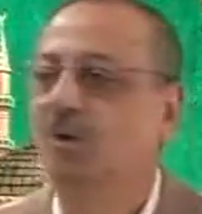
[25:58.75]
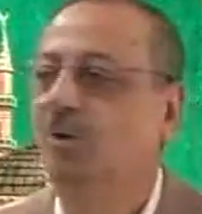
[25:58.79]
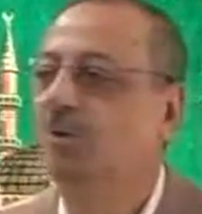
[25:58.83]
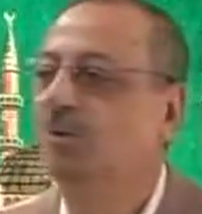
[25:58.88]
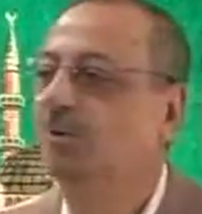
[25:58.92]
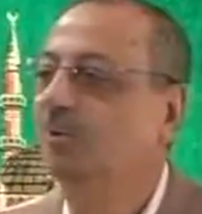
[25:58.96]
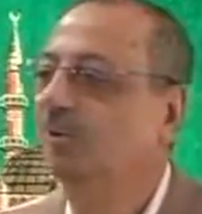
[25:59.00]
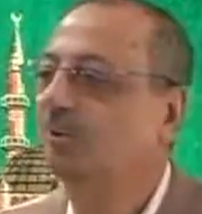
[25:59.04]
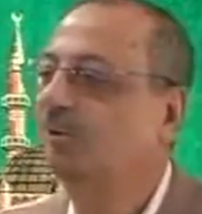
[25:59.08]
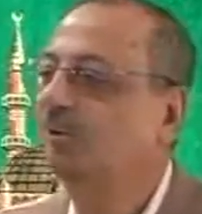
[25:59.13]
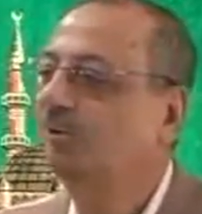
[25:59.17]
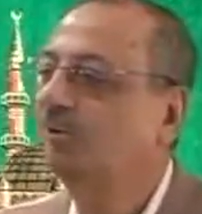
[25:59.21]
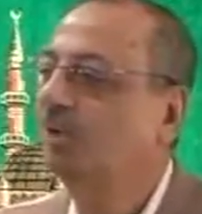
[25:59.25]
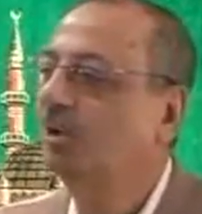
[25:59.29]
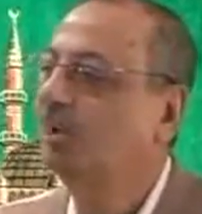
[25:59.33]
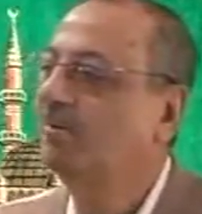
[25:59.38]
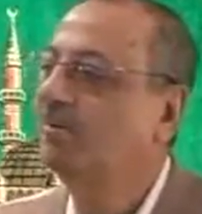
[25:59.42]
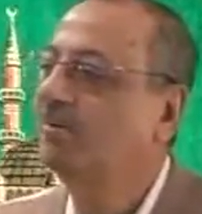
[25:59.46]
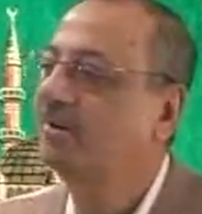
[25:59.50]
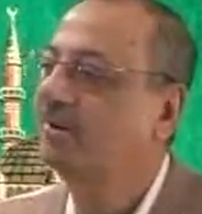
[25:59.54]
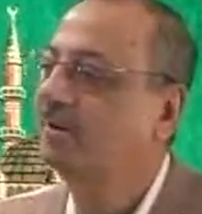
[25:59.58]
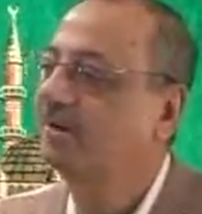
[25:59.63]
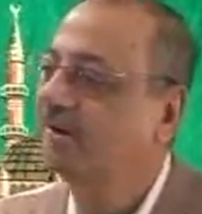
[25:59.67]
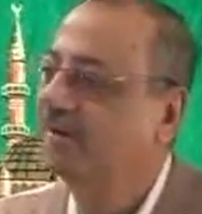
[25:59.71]

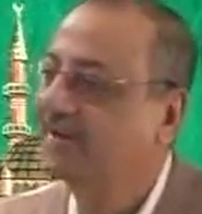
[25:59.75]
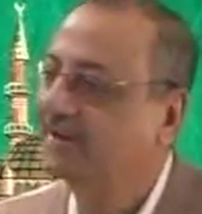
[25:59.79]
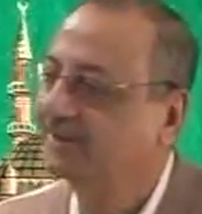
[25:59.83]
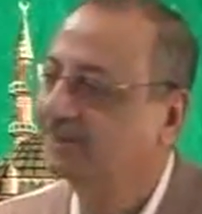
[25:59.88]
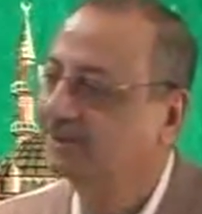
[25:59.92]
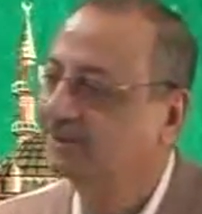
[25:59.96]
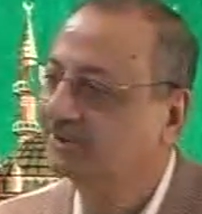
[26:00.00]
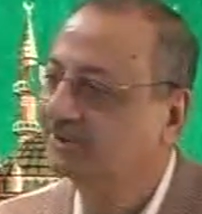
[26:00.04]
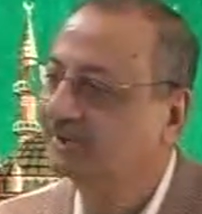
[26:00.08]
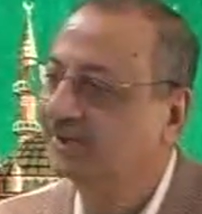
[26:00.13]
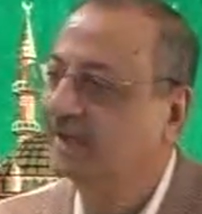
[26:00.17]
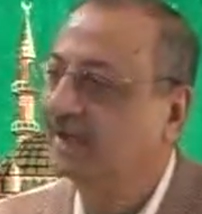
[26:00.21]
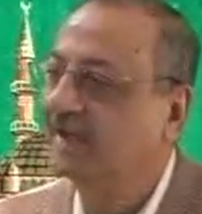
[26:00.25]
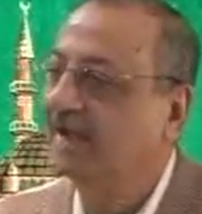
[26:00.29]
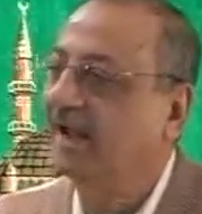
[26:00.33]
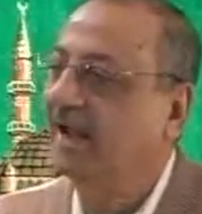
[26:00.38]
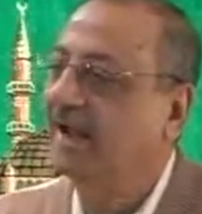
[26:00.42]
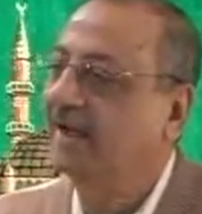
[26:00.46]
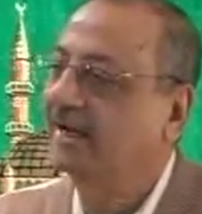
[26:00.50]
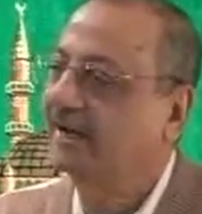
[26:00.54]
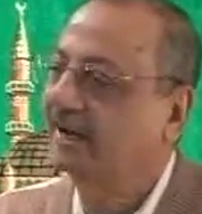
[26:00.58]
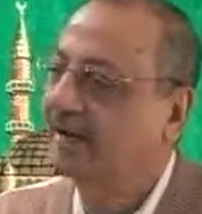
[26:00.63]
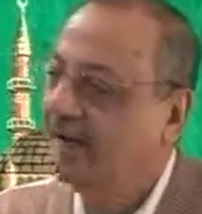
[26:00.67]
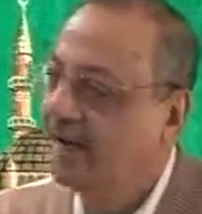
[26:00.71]
Whosoever does
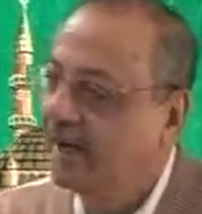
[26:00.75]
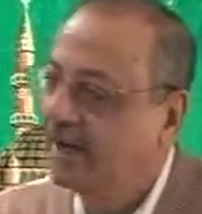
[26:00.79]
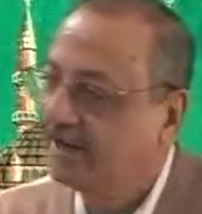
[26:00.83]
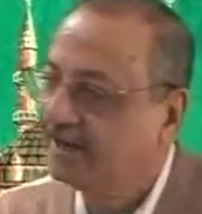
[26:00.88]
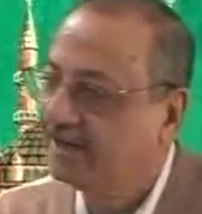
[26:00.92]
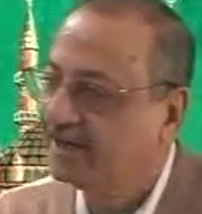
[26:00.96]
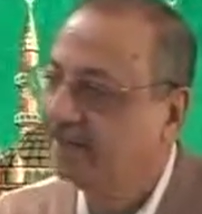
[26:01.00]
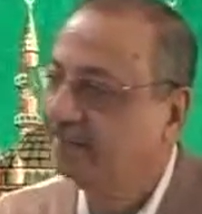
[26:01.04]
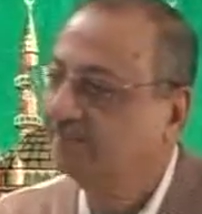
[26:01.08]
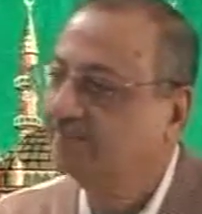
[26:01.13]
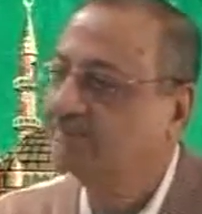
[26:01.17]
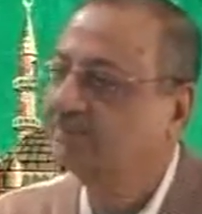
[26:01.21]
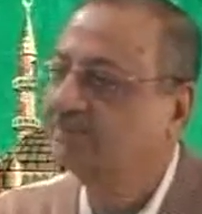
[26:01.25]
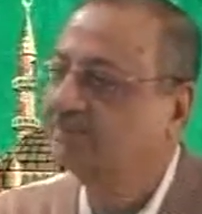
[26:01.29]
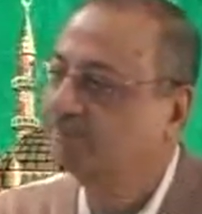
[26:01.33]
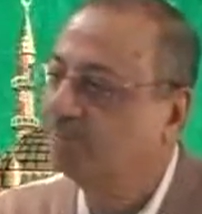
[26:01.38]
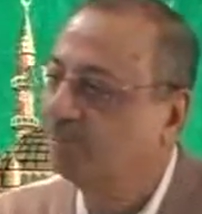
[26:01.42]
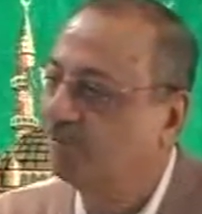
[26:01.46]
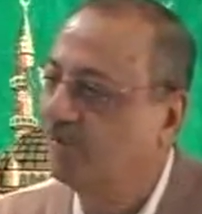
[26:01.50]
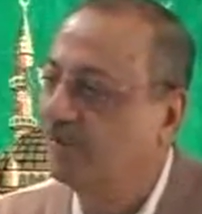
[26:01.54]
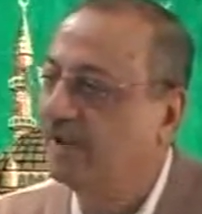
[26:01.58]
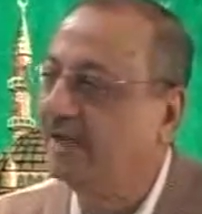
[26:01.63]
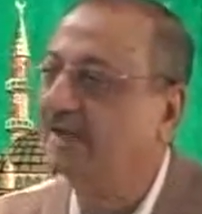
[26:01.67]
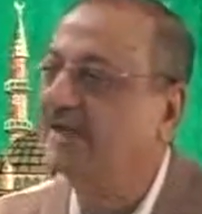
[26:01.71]
an atom's
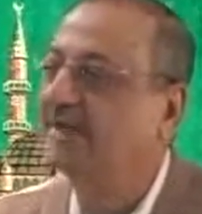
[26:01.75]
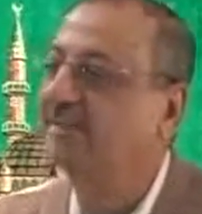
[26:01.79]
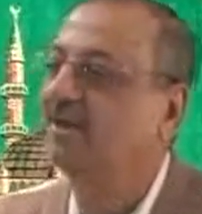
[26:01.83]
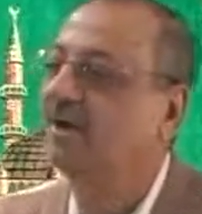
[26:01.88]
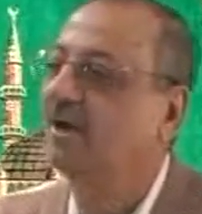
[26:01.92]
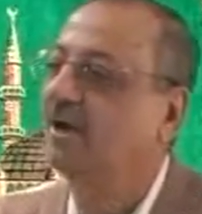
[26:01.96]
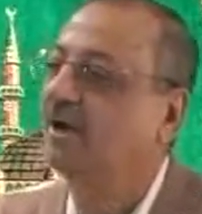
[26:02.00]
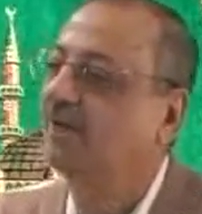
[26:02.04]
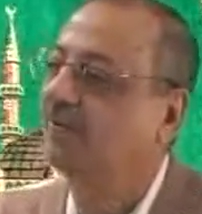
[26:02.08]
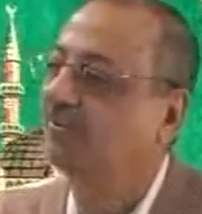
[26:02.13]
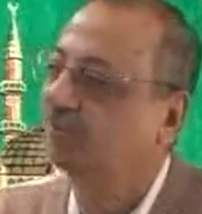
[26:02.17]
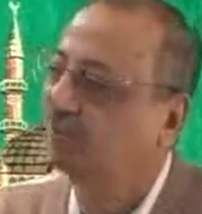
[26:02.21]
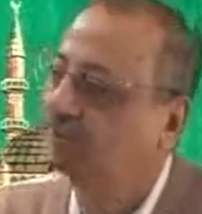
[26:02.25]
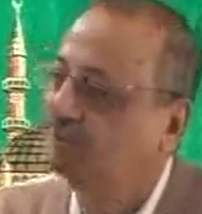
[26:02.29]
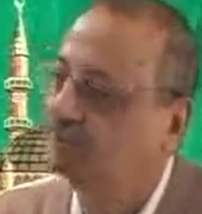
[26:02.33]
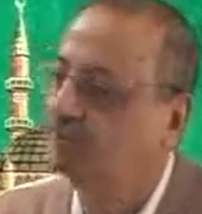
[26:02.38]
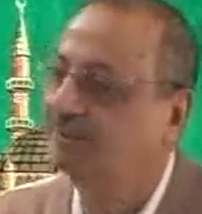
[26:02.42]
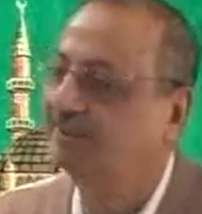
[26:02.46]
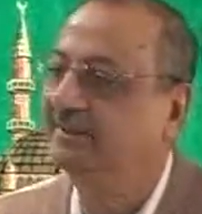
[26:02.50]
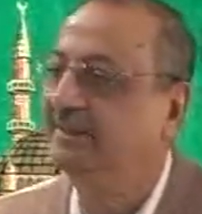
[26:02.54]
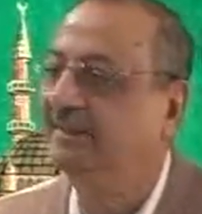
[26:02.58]
weight of good